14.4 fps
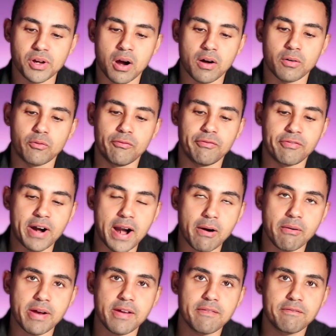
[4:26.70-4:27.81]
are
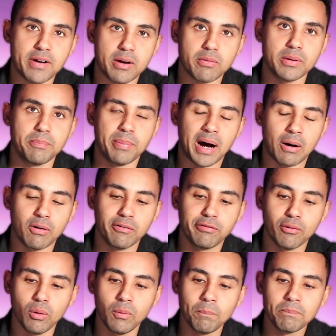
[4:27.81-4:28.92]
very, very
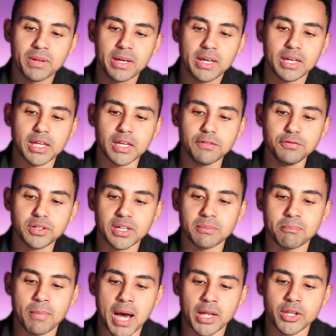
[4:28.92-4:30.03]
powerful if you
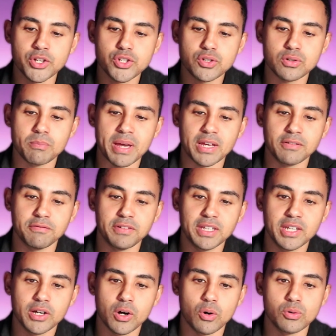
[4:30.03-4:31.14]
can manage to make
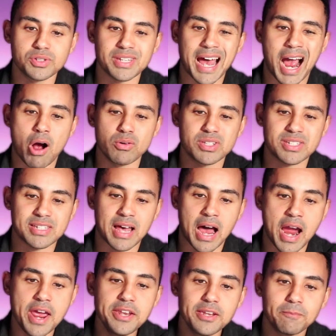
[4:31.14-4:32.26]
videos
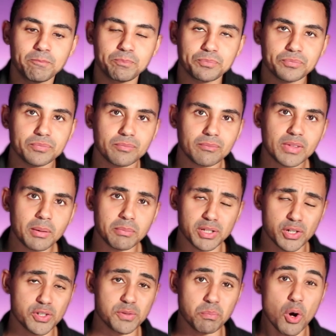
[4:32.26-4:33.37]
outside,
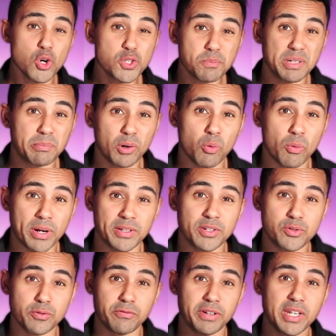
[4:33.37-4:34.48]
because most people when they
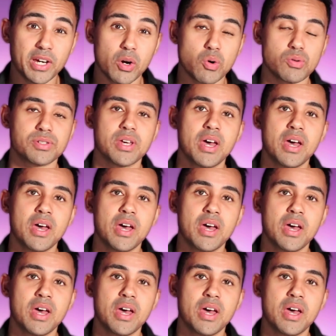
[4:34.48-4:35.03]
do videos,